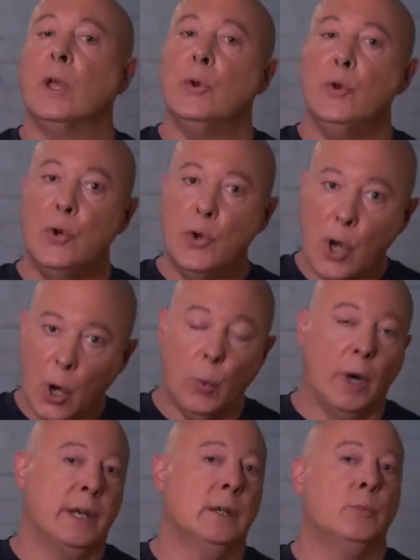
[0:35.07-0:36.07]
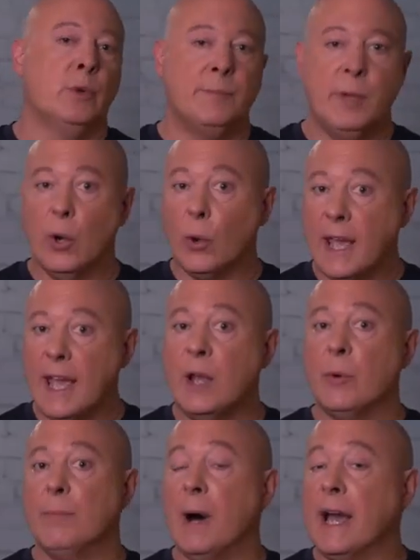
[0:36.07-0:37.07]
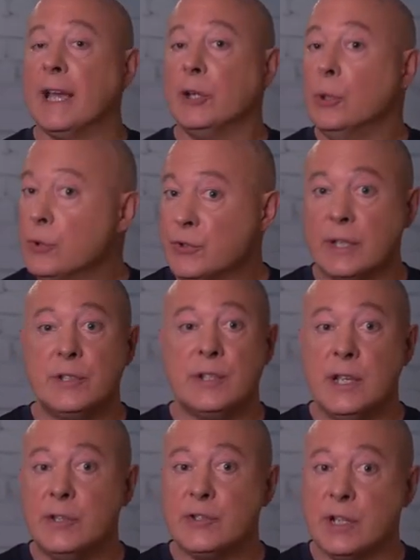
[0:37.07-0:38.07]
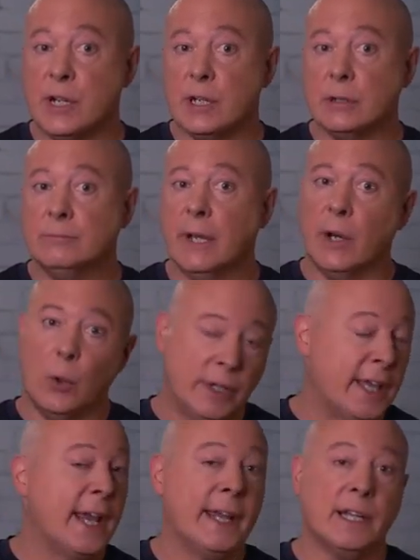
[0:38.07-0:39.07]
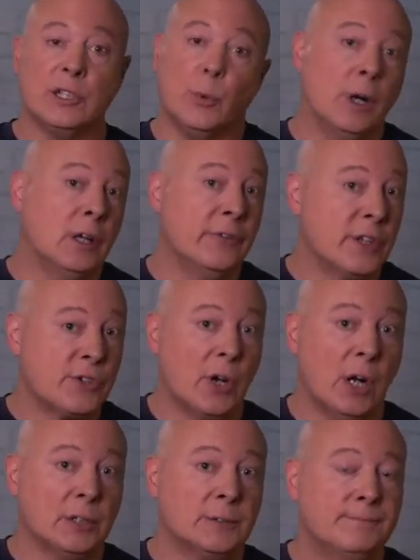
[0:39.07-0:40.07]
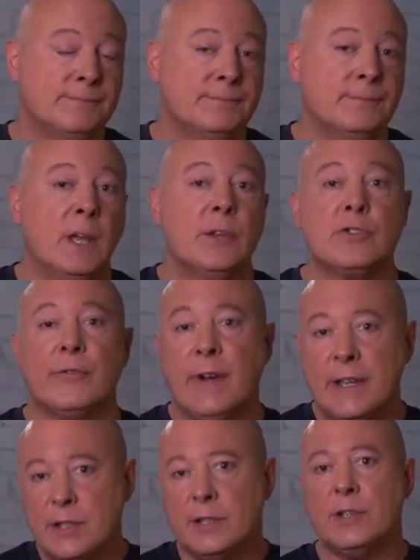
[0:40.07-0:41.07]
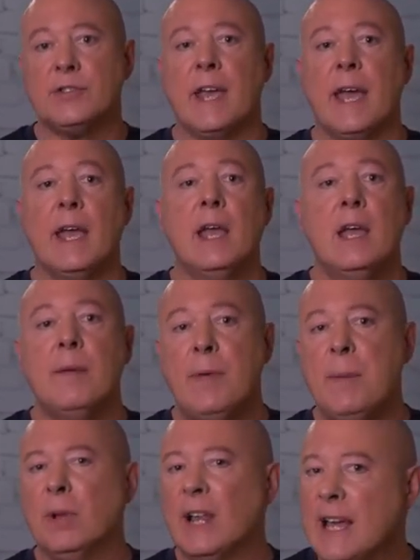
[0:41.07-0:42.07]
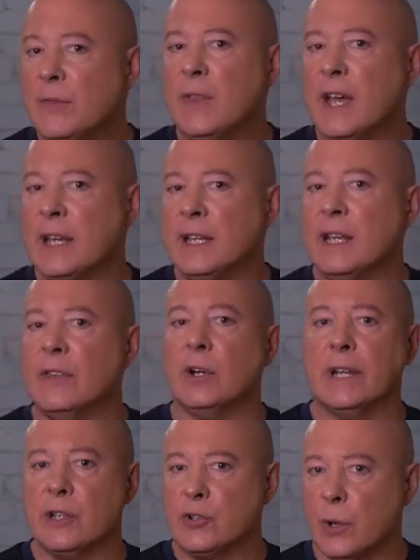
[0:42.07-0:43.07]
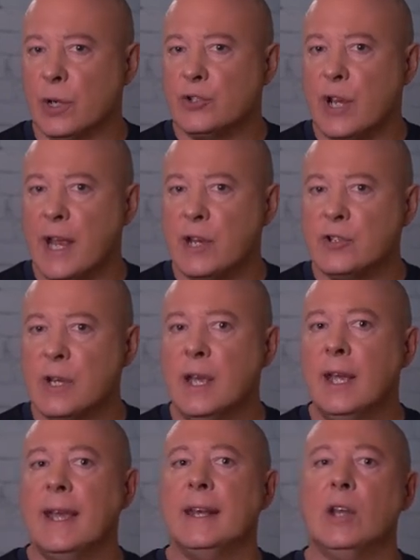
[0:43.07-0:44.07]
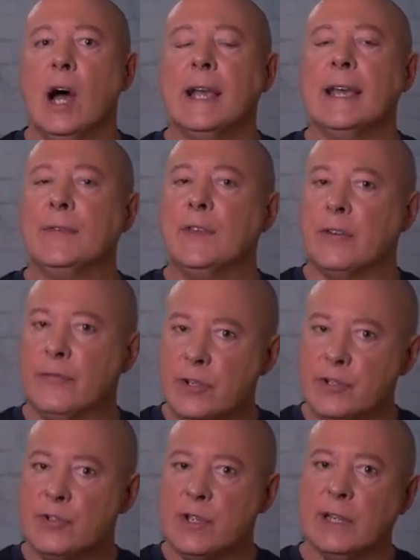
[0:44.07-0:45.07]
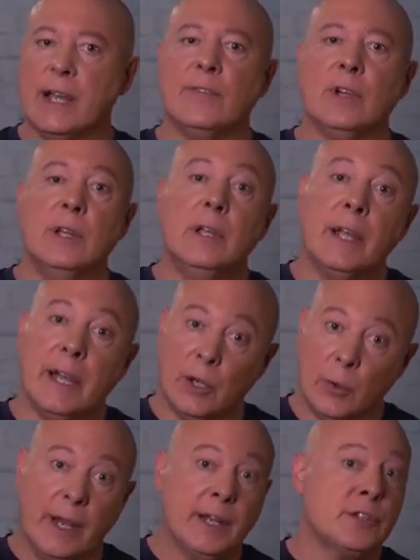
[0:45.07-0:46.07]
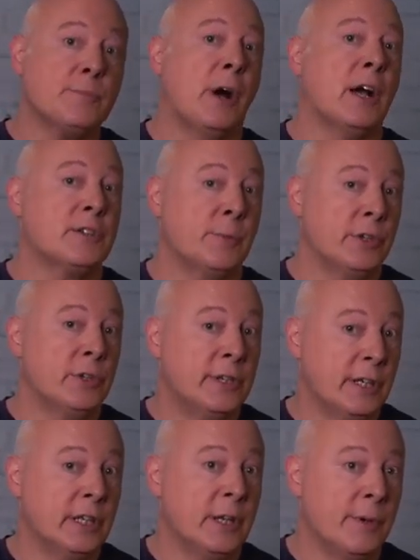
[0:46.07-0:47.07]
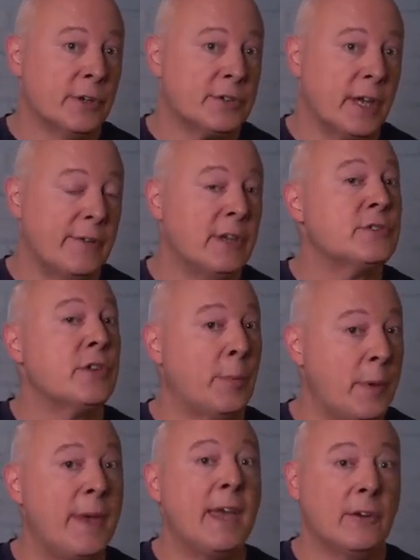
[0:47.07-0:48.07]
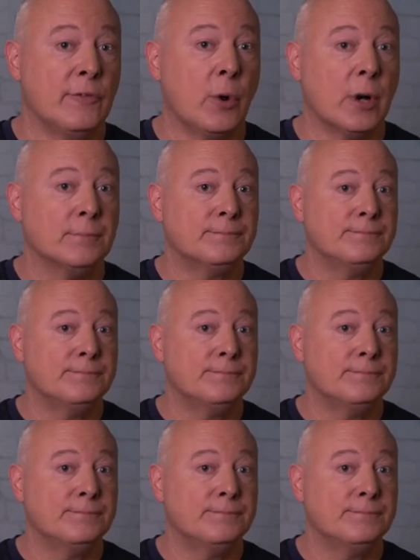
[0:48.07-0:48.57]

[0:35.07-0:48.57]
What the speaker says: No one would be okay with buying a new 16 SEER and only getting a 12 installed. Suffice it to say, people hate the idea they'll get shortchanged and not get the efficiency level and greatest possible utility bill savings they'll be paying for.